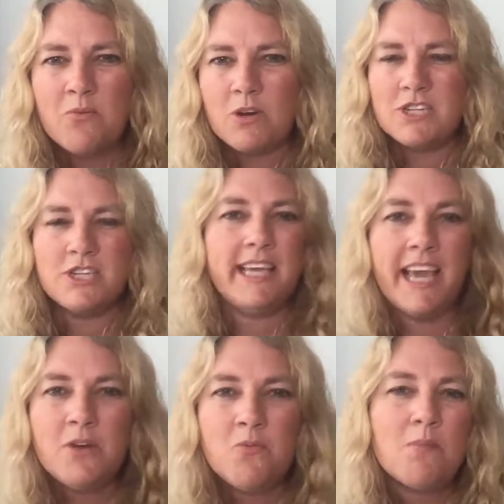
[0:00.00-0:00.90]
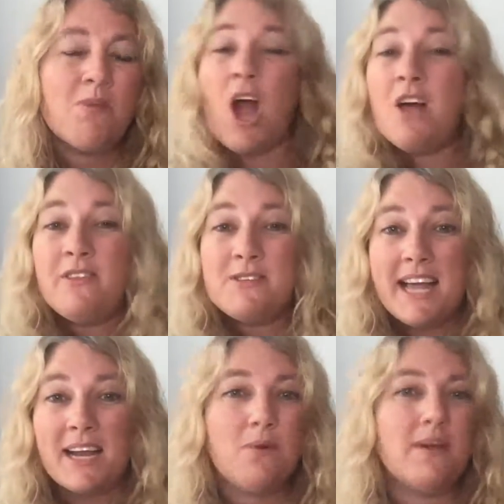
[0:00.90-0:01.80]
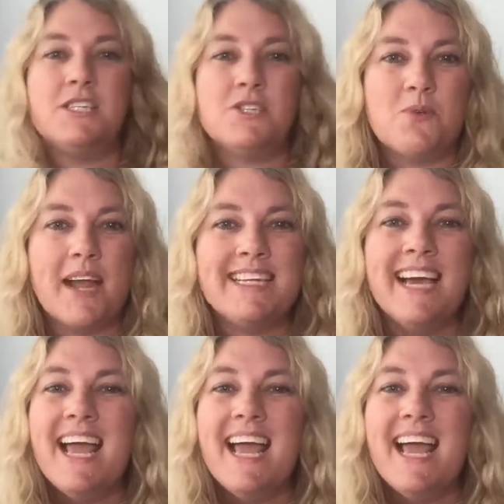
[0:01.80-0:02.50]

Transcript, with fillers: Where did you get your warmer? All those kind of questions, right?